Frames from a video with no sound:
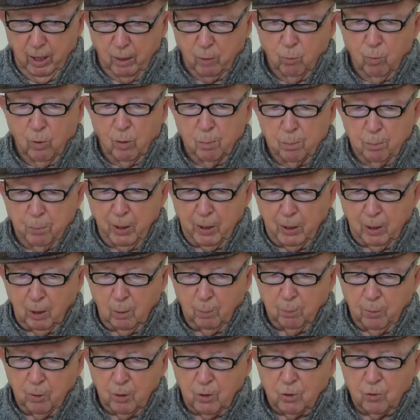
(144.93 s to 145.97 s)
and when
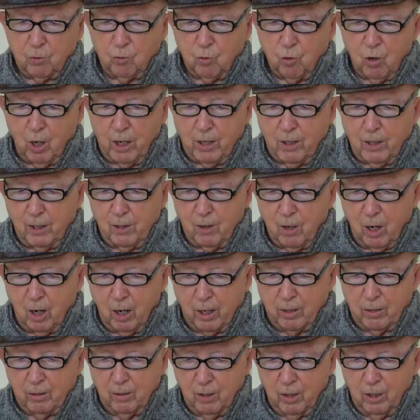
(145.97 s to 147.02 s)
Picklepuss tried it
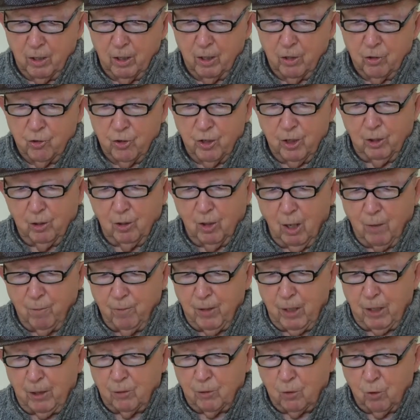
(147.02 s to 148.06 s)
on, she
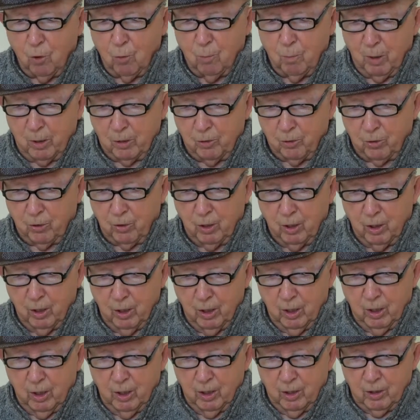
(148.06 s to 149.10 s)
loved it so much
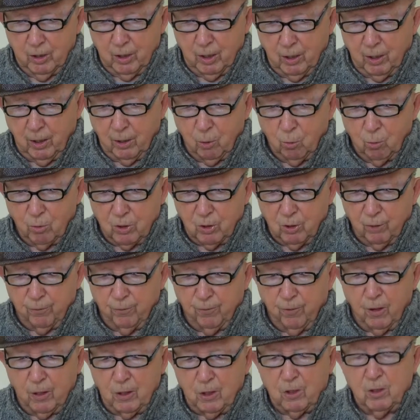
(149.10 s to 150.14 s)
that it was
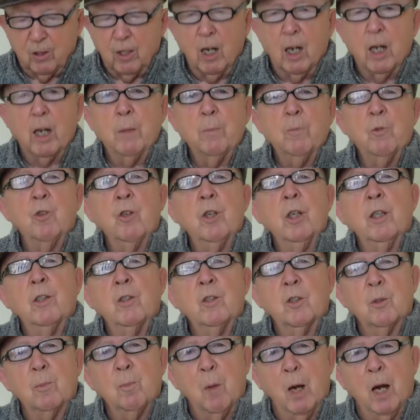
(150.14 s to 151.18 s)
the first time she had
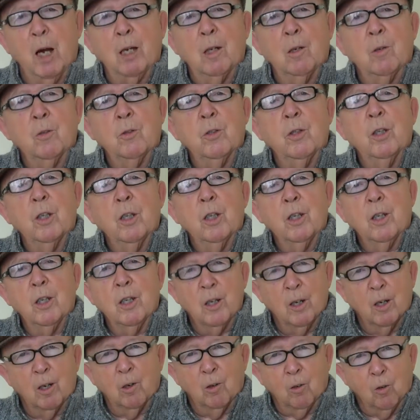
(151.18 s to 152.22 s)
smiled
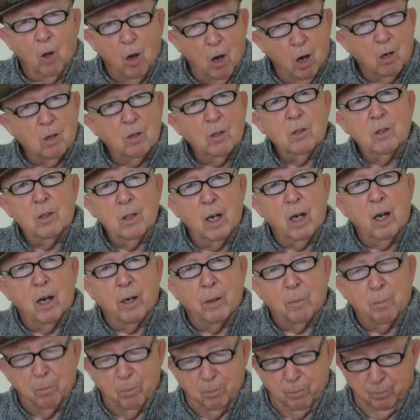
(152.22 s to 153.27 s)
in a long
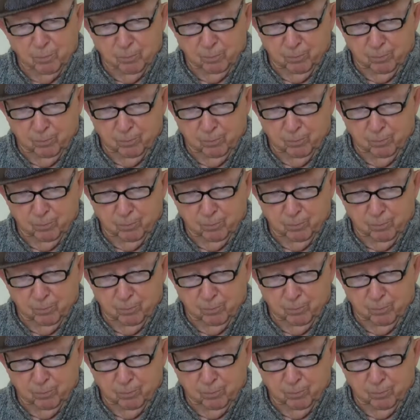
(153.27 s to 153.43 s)
time.